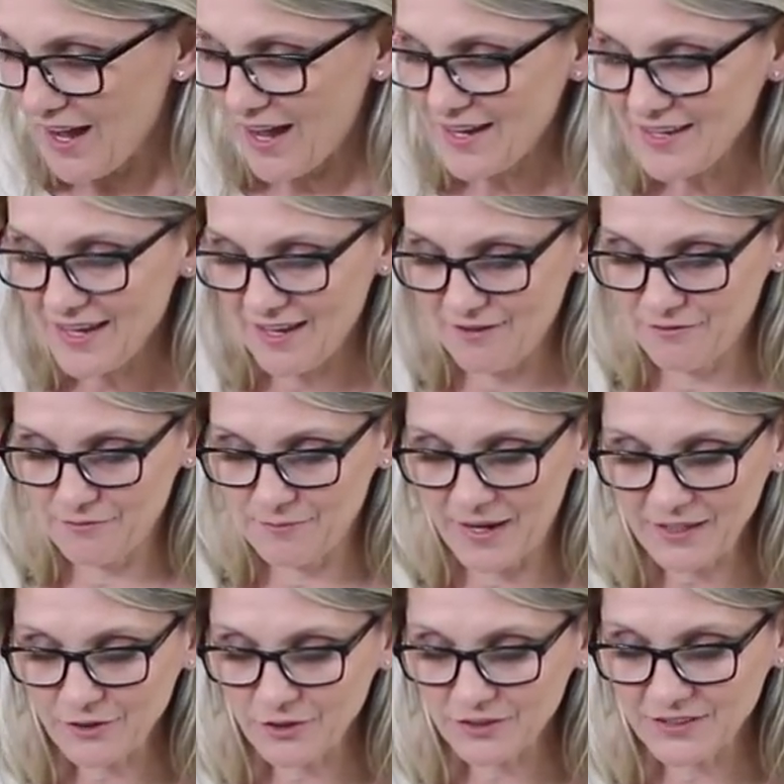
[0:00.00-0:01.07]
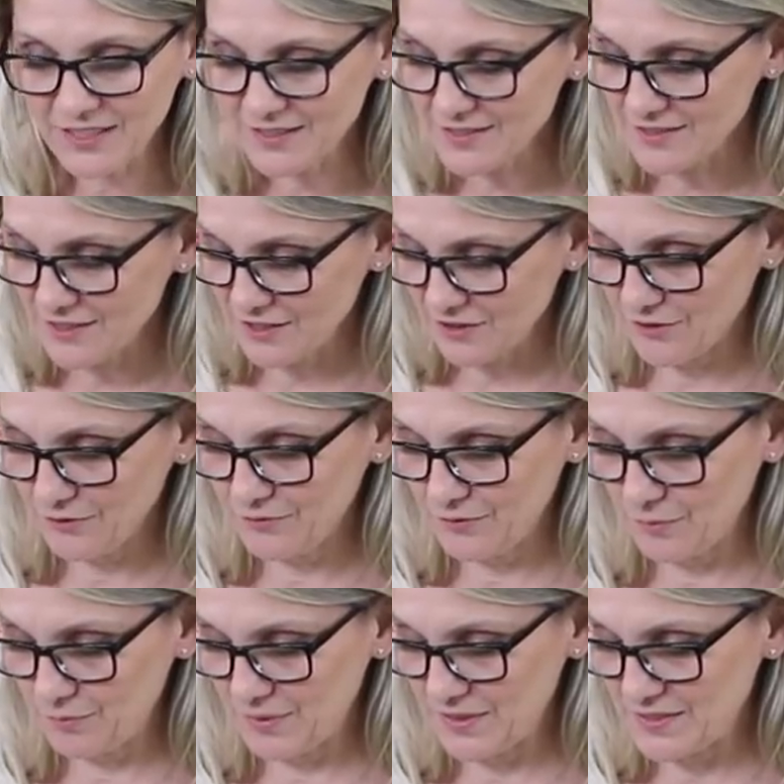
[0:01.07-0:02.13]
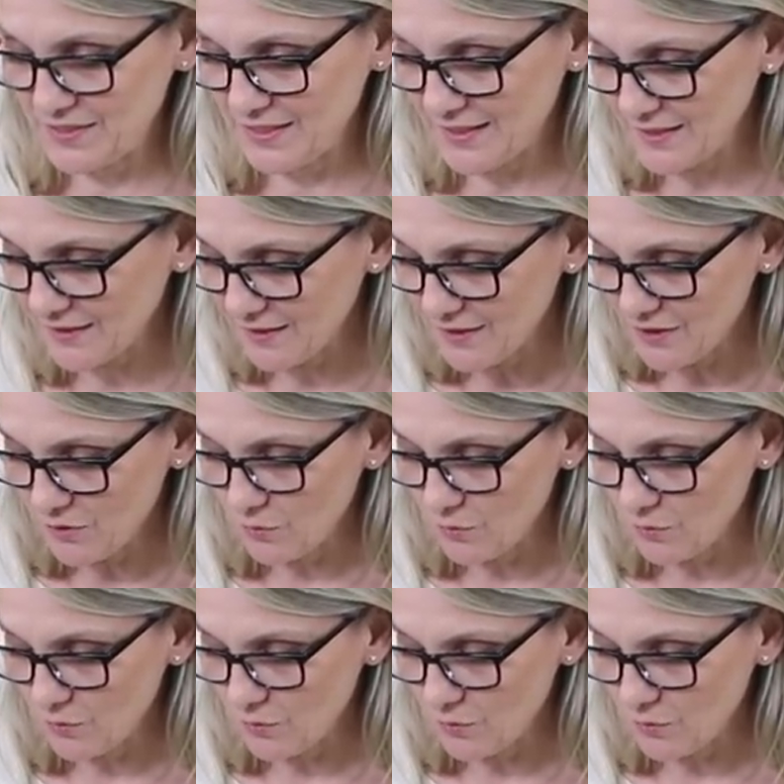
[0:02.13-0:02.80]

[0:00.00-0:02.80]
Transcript: I have Microtex needle for piecing,